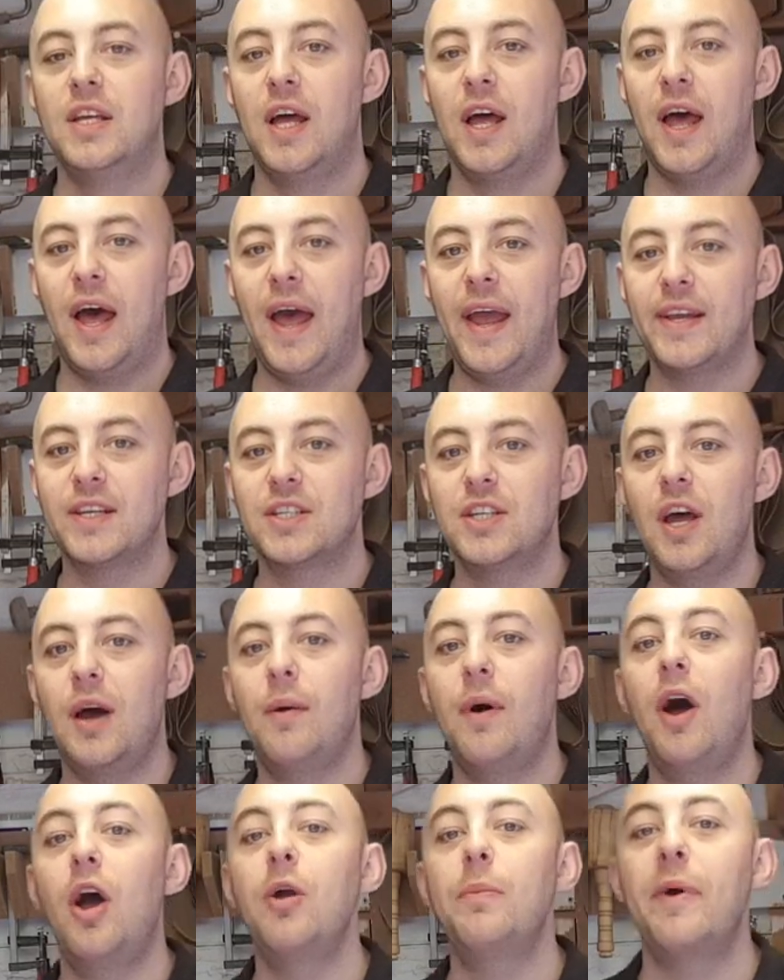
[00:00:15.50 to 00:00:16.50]
Hey, so
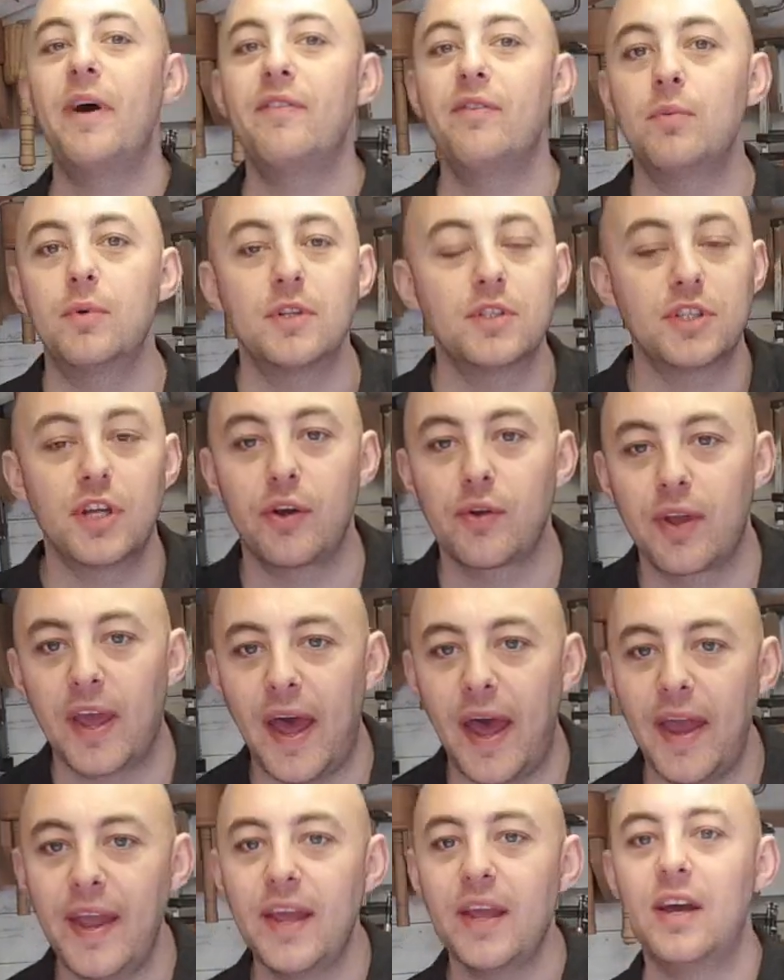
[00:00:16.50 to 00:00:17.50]
I hope everyone's
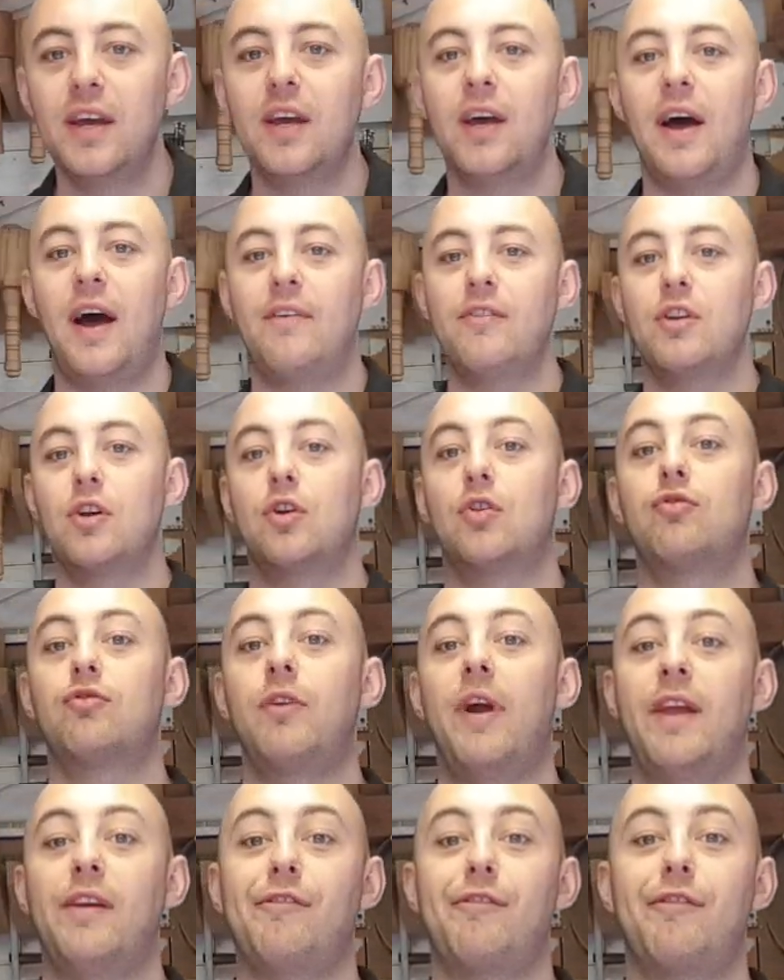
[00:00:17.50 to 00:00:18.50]
okay. Having a
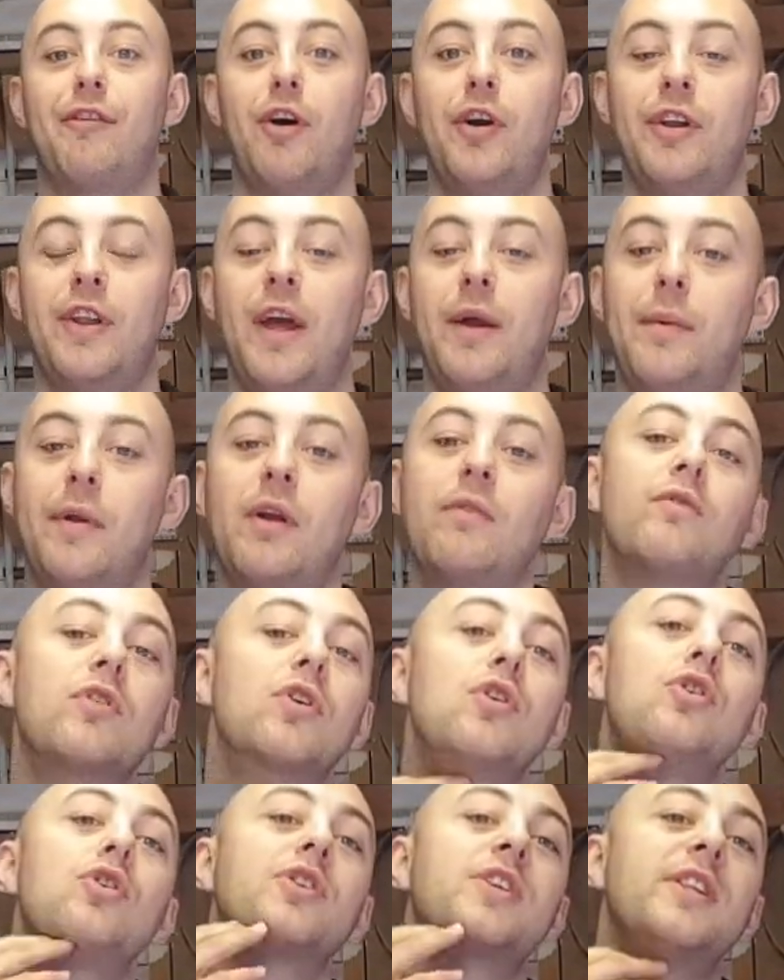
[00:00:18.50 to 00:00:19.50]
great Friday when I'm
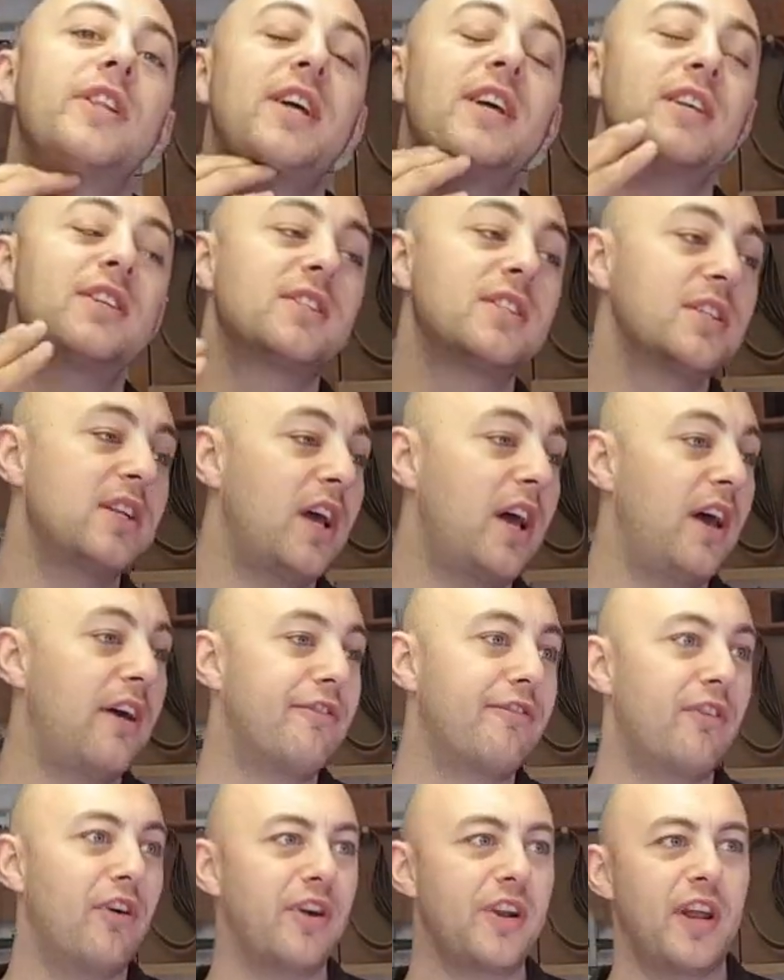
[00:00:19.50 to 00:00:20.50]
recording this.
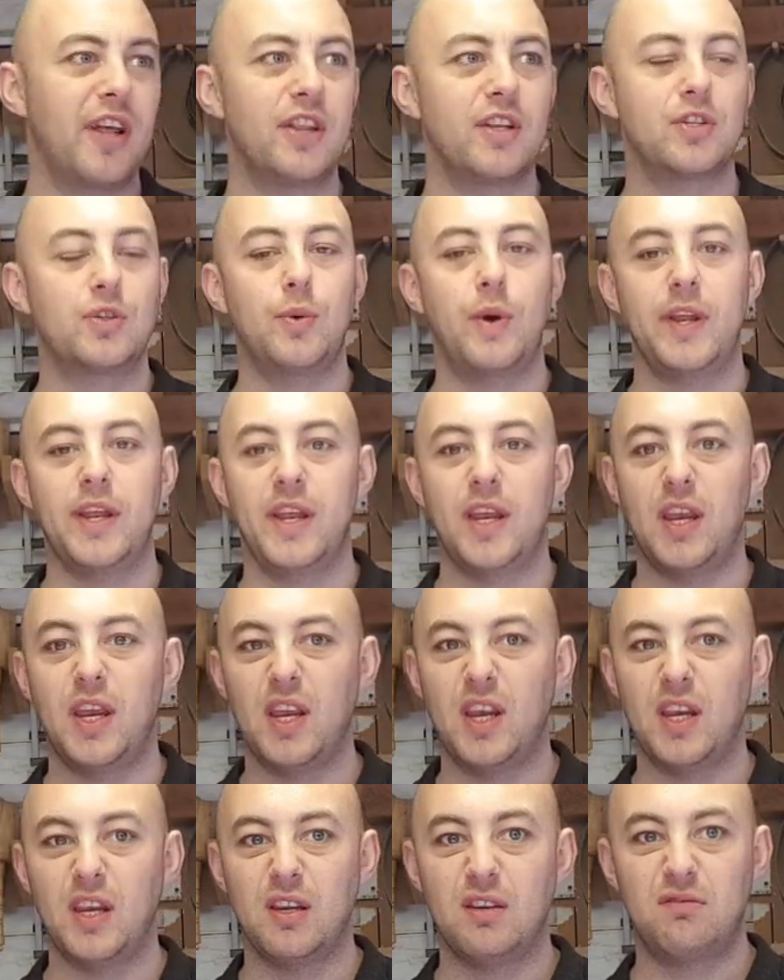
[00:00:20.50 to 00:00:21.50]
Friday the
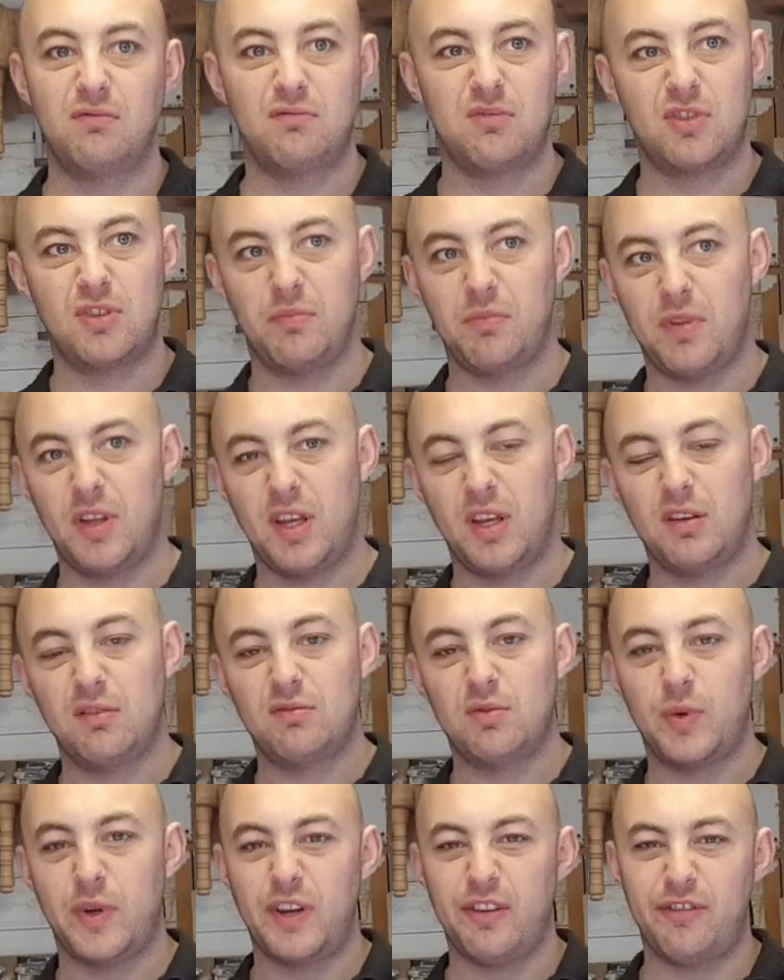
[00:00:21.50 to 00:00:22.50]

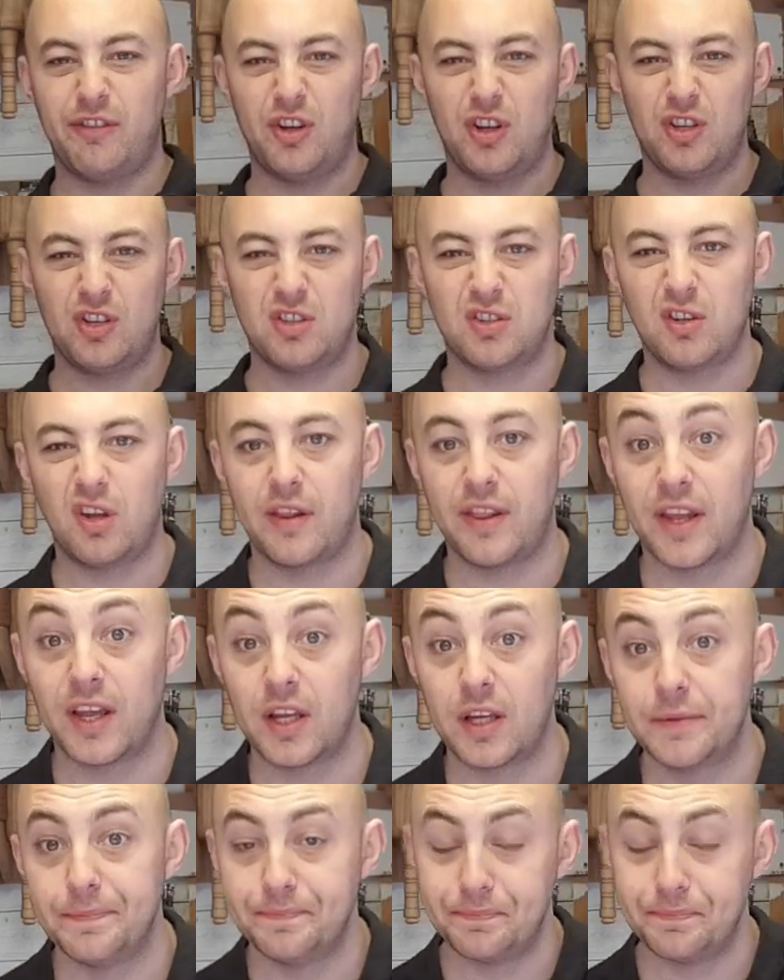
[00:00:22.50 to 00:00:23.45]
21st, I think.